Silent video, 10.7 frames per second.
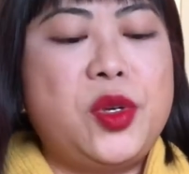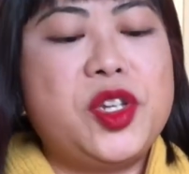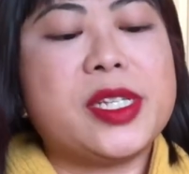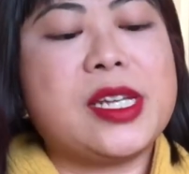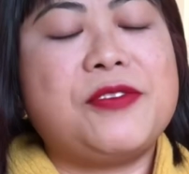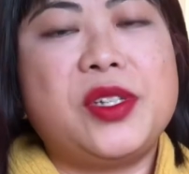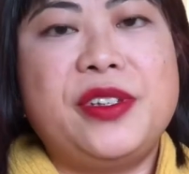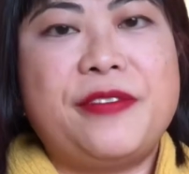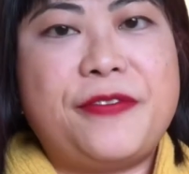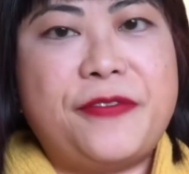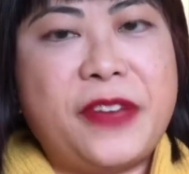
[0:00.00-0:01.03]
You just have to
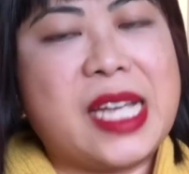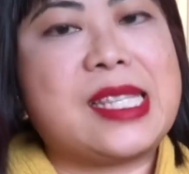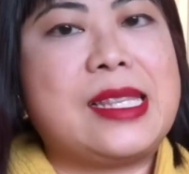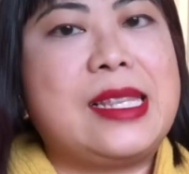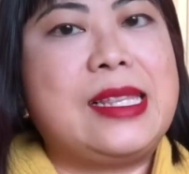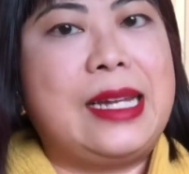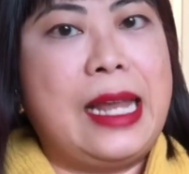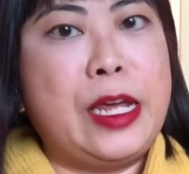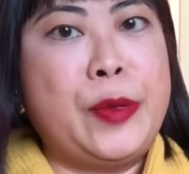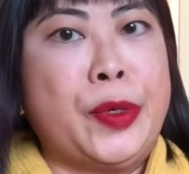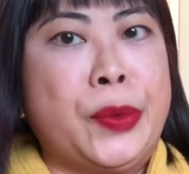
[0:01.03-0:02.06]
fix the
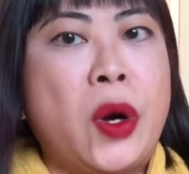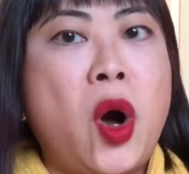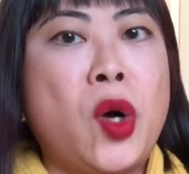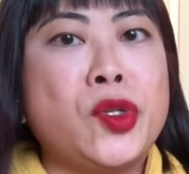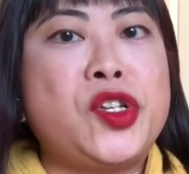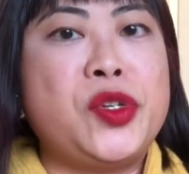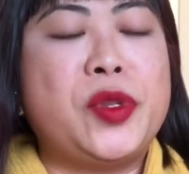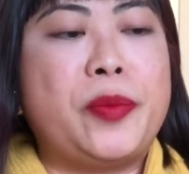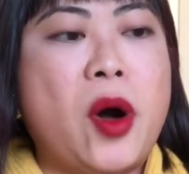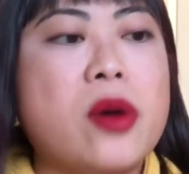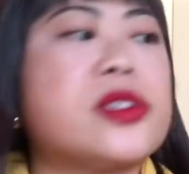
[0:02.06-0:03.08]
label onto the
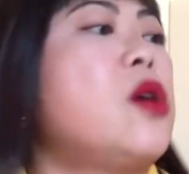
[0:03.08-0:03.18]
box.